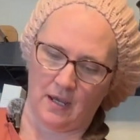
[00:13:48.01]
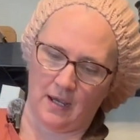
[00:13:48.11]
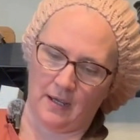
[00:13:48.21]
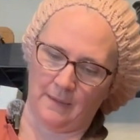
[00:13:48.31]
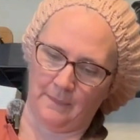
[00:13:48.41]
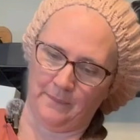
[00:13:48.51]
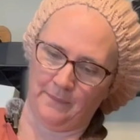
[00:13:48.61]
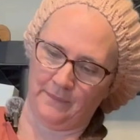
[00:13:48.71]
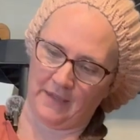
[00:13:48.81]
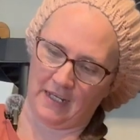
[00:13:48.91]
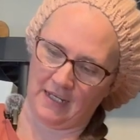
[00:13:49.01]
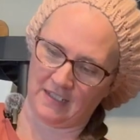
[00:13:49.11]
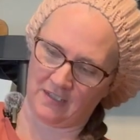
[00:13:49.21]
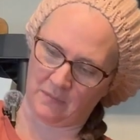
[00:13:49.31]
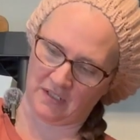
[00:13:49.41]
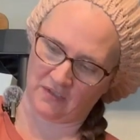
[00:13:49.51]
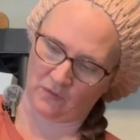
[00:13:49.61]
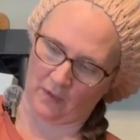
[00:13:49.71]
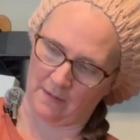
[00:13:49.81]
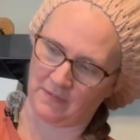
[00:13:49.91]
that needs to be
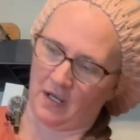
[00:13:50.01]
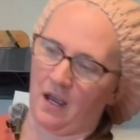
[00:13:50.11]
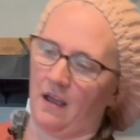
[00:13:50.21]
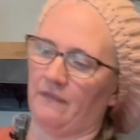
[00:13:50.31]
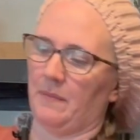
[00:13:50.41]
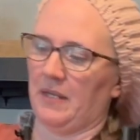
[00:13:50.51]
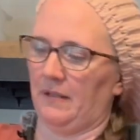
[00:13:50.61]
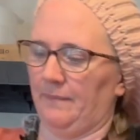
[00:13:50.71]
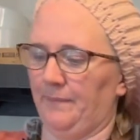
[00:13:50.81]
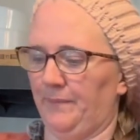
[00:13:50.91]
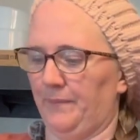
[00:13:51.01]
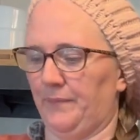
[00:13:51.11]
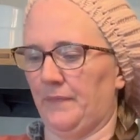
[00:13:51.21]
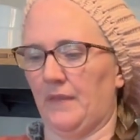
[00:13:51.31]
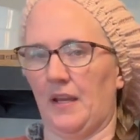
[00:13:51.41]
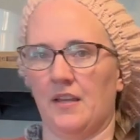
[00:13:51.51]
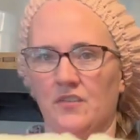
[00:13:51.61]
scraped off, I mean, as